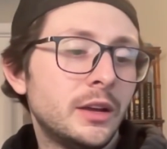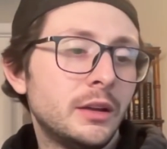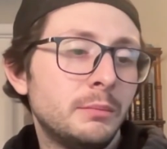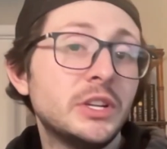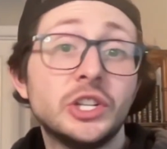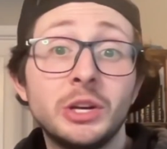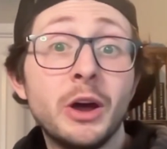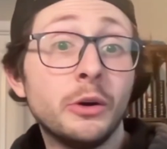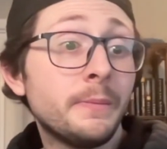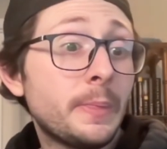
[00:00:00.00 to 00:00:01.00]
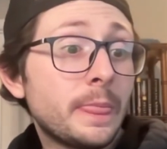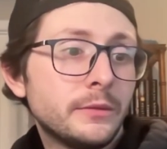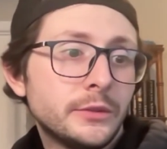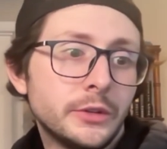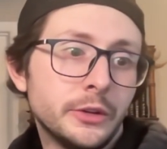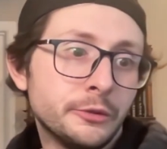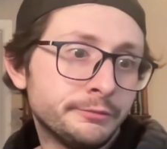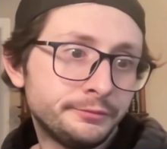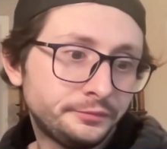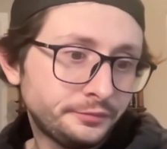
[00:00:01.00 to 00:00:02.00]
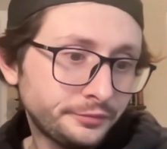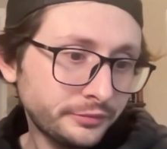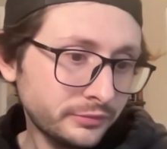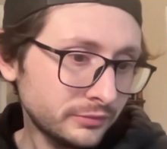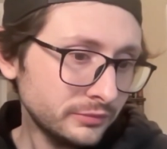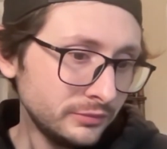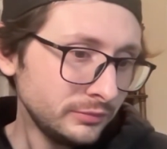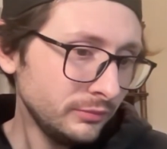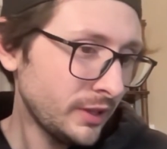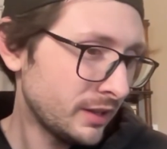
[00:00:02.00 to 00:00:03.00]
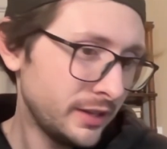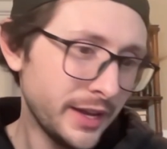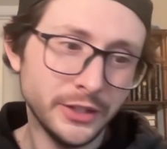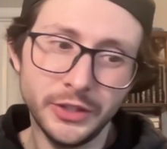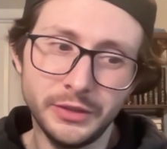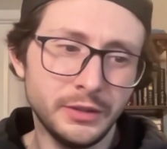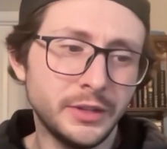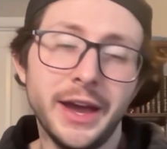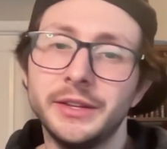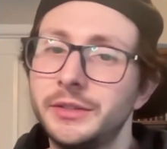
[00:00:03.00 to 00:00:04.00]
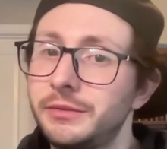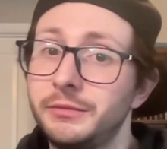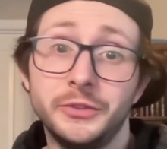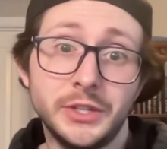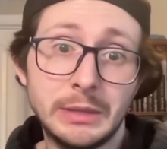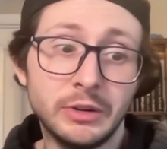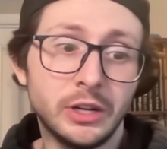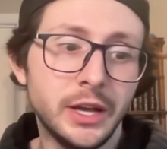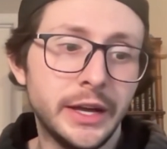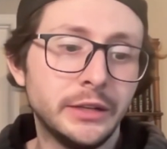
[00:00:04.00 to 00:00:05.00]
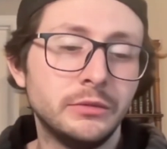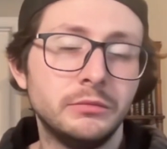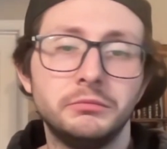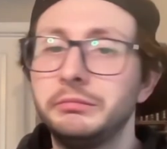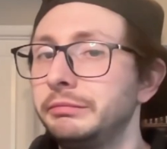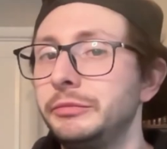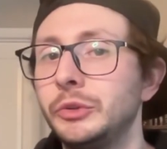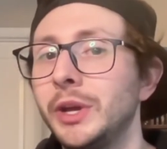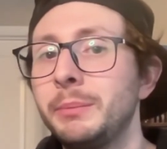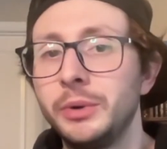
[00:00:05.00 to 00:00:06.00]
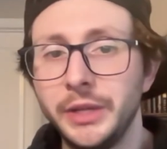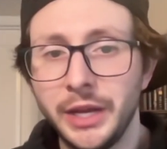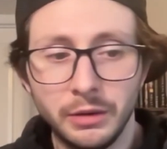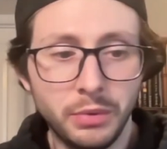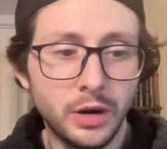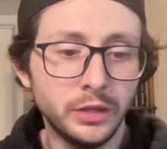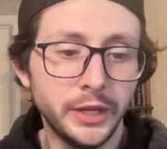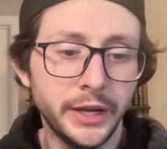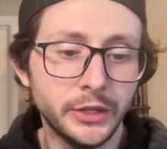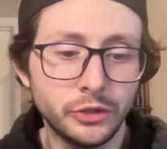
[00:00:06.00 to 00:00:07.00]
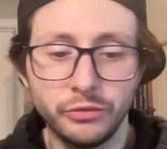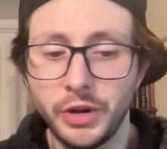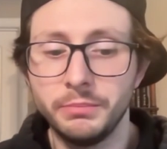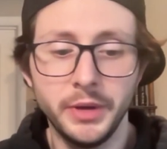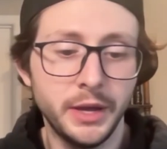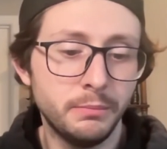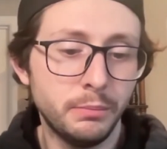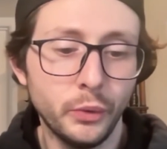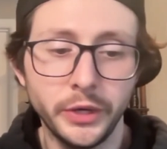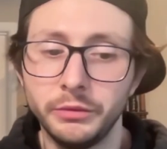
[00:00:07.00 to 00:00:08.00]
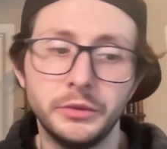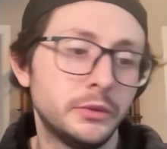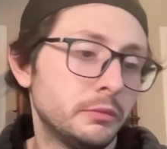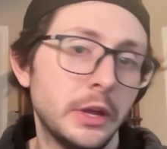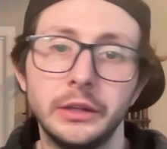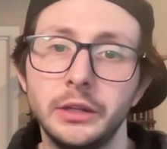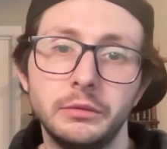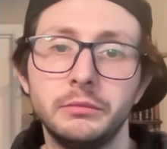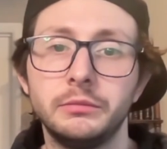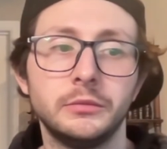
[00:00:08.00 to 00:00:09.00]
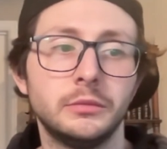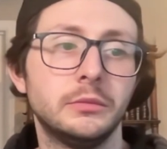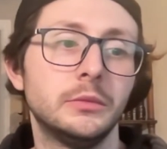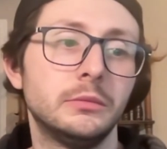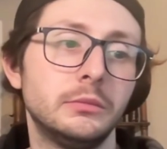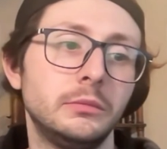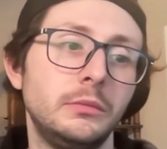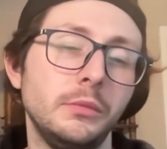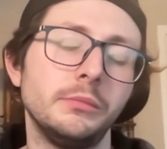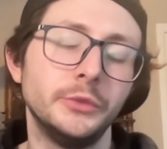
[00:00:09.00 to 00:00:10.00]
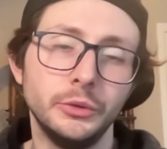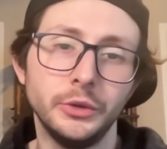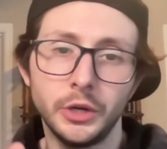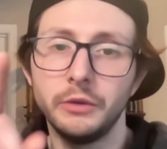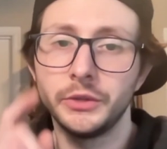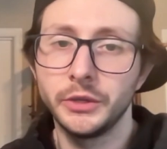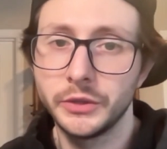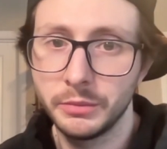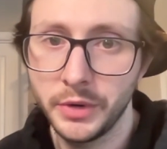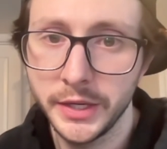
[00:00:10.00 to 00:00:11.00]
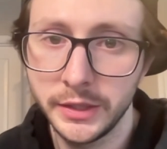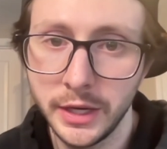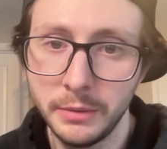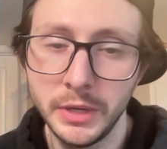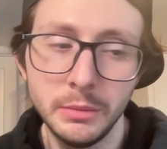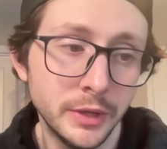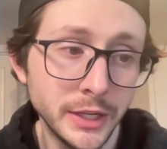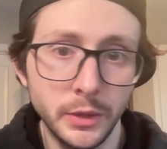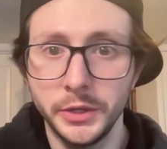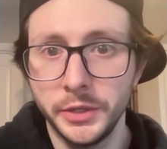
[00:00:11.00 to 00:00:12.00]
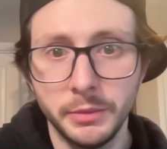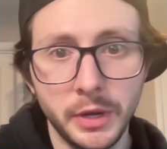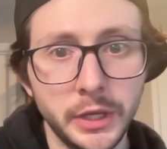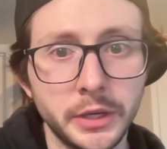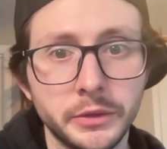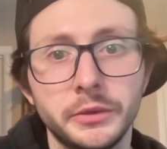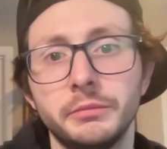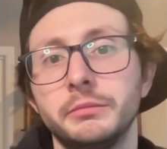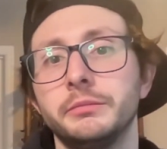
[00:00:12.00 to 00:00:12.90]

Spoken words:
BJJ belt. So yeah, just guys, Fatima Klein, do not put that in a parlay. Straight bet, points, nothing. Dudakova's going to surprise a lot of people. That's why she's in my leans.